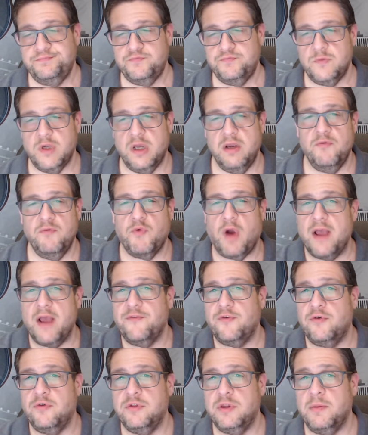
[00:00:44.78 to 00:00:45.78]
It
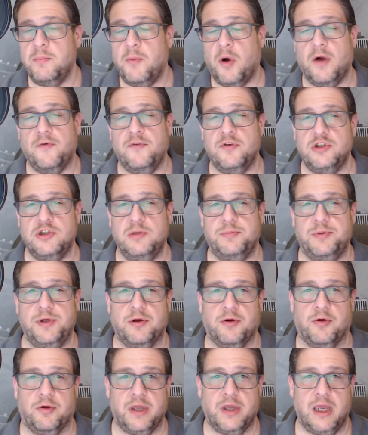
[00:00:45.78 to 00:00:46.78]
rivaled the Marvel
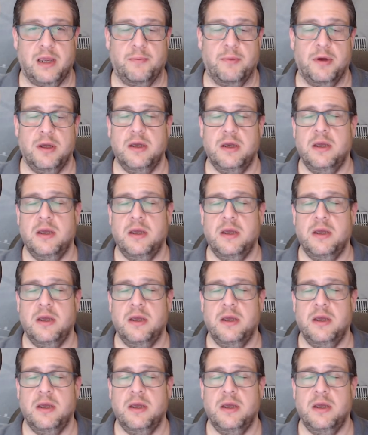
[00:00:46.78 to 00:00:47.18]
superhero game.